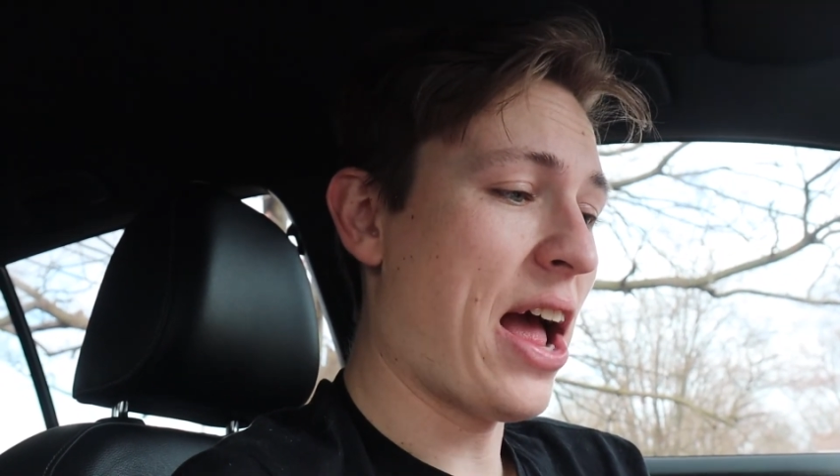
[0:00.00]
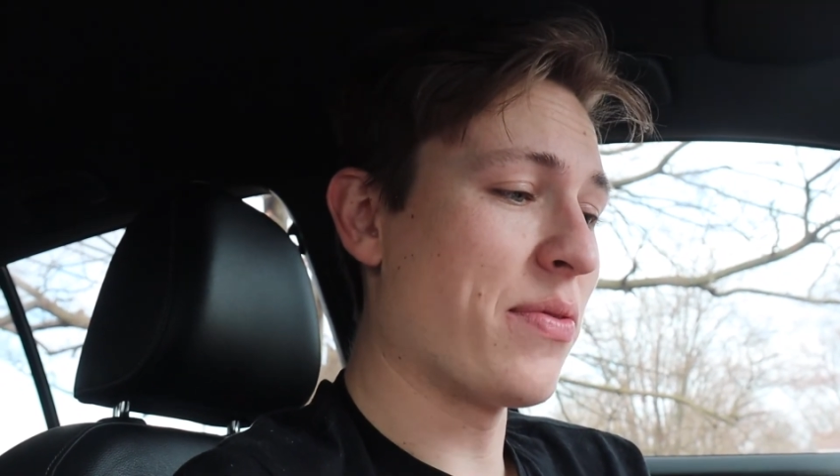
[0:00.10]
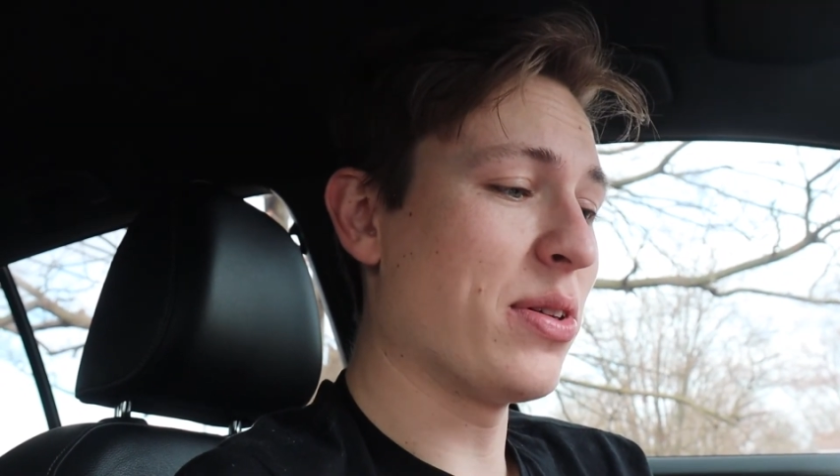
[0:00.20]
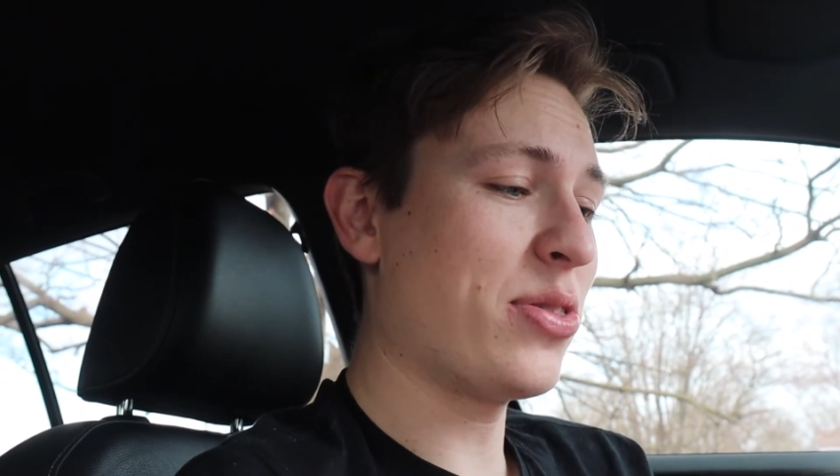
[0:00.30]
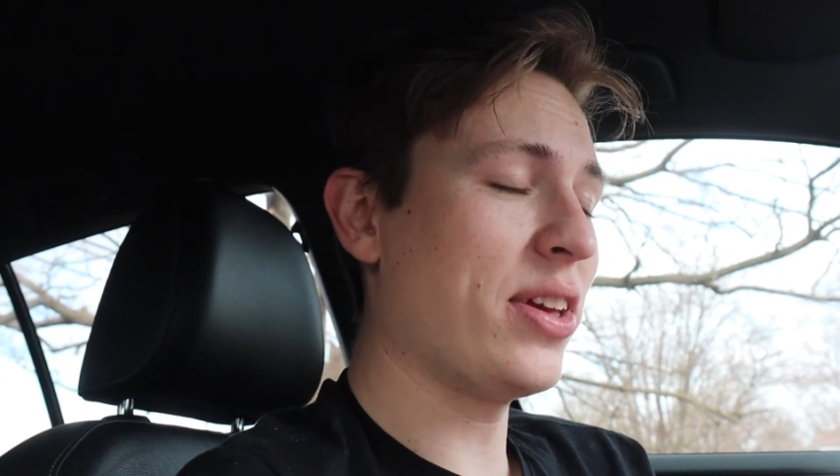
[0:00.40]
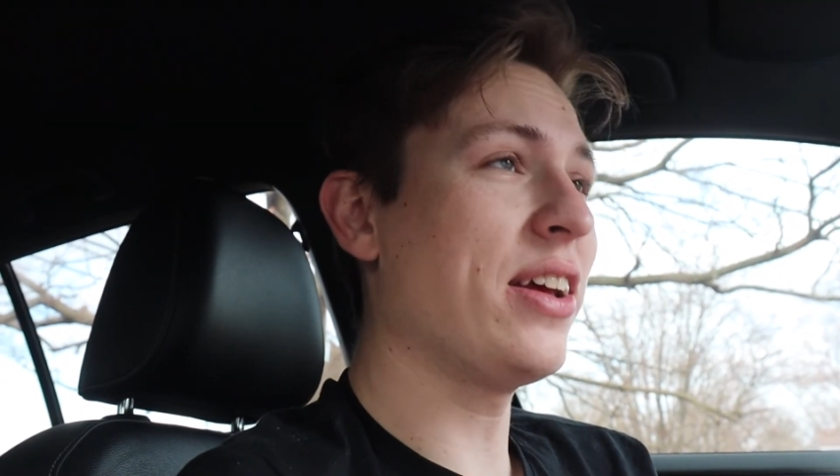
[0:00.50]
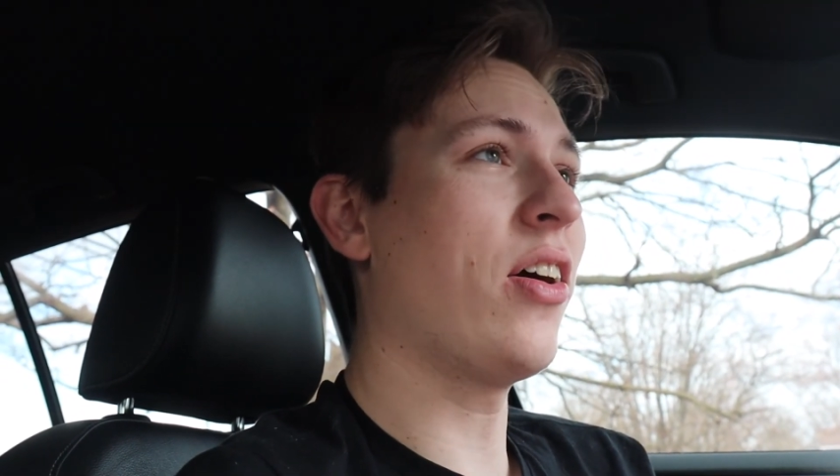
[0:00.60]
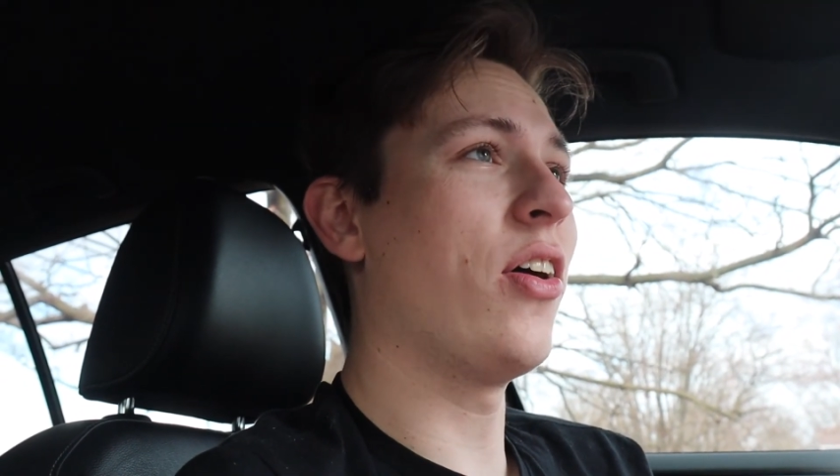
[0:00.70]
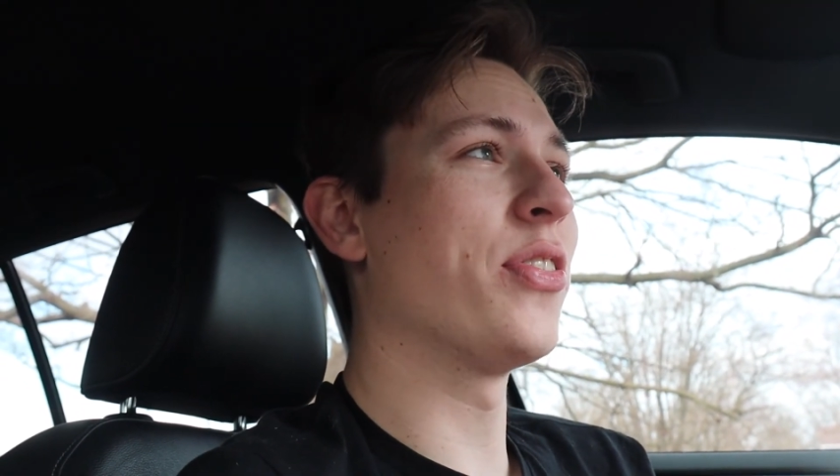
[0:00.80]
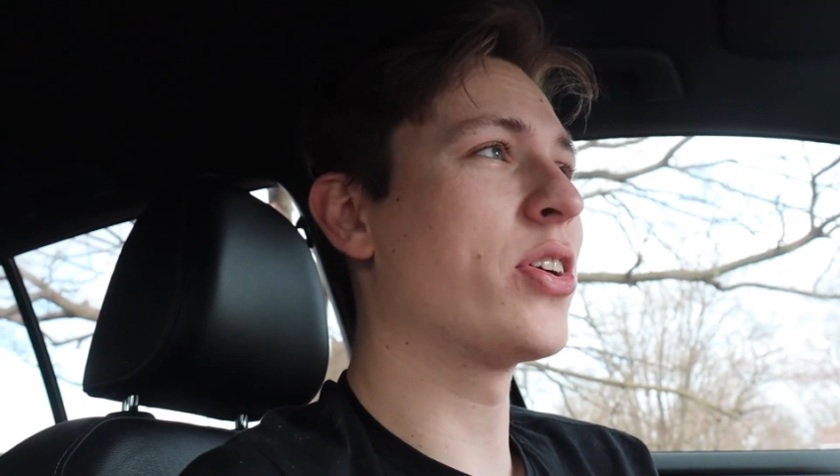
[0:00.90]
everything
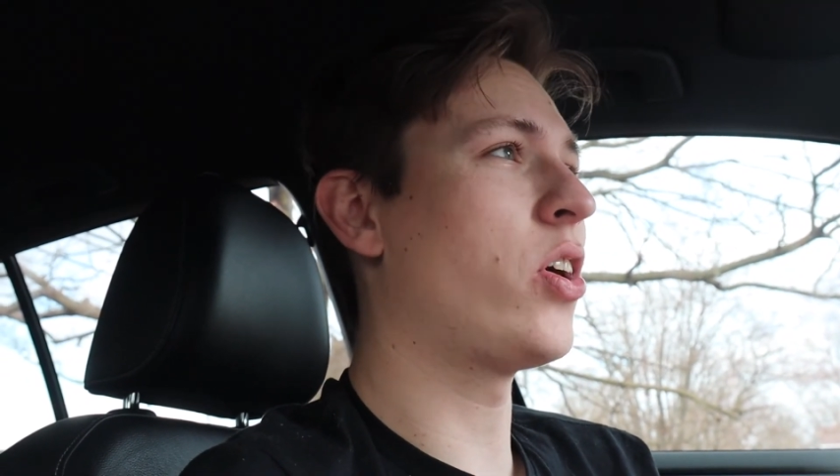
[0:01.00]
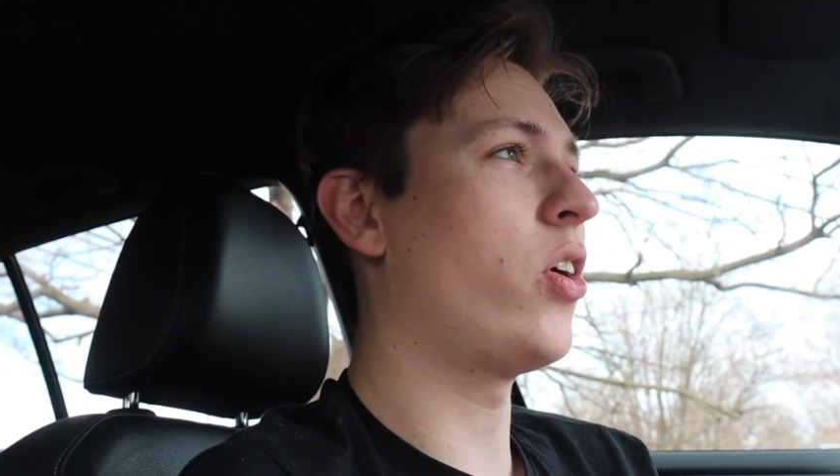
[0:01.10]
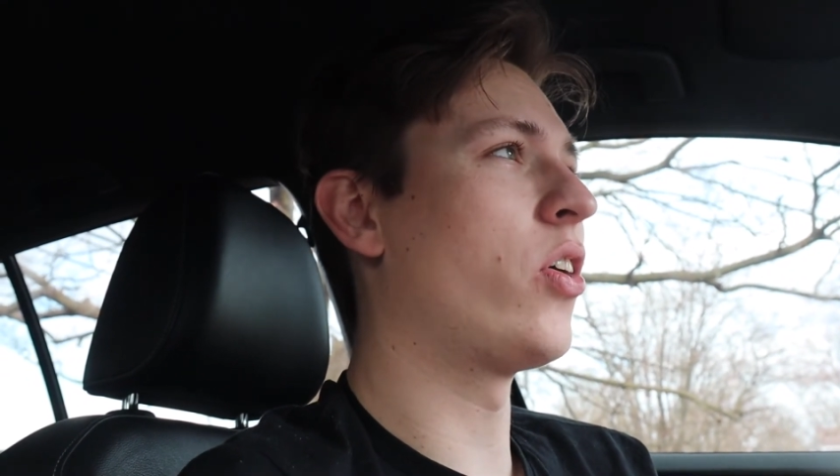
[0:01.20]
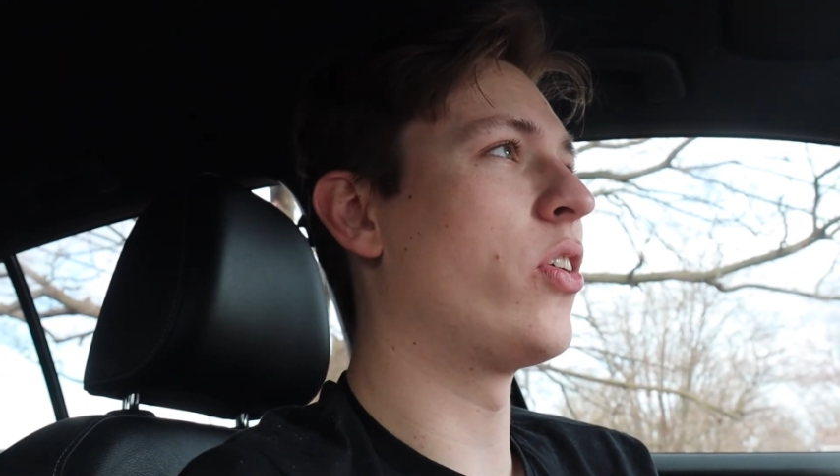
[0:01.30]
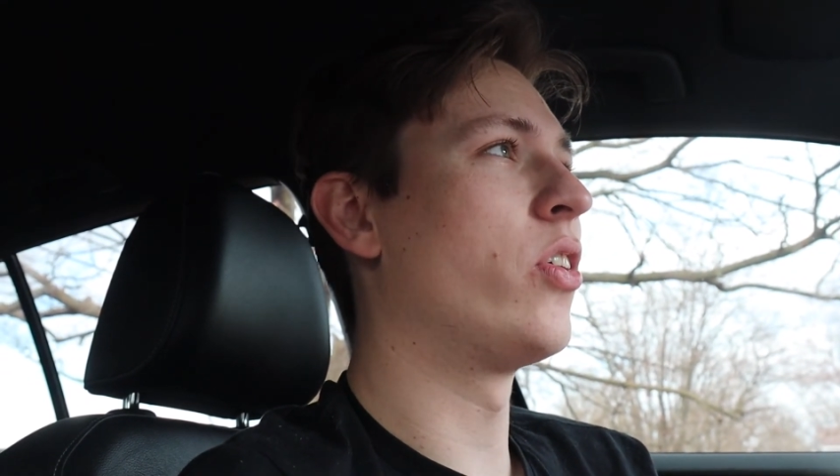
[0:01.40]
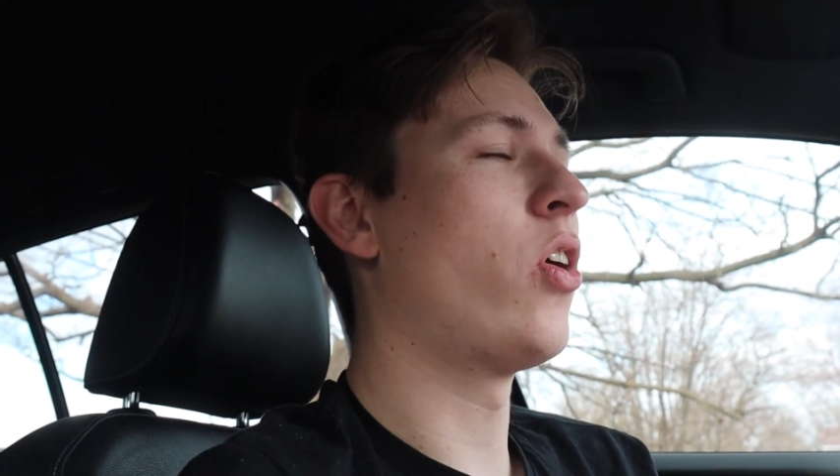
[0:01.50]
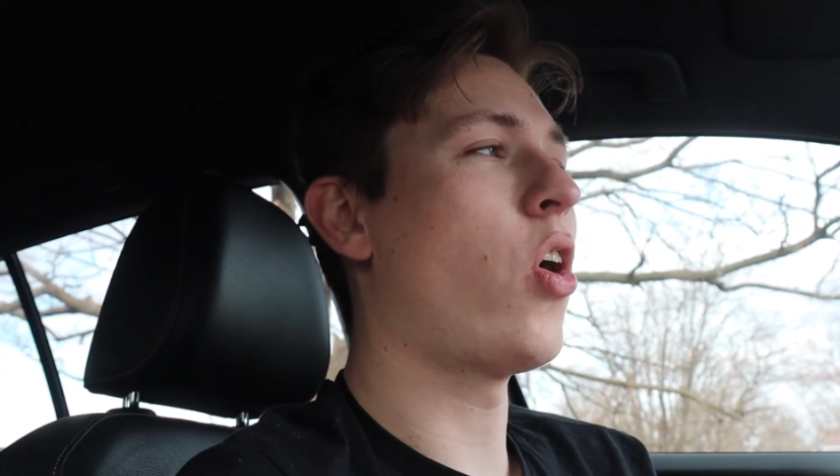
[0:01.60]
on the car,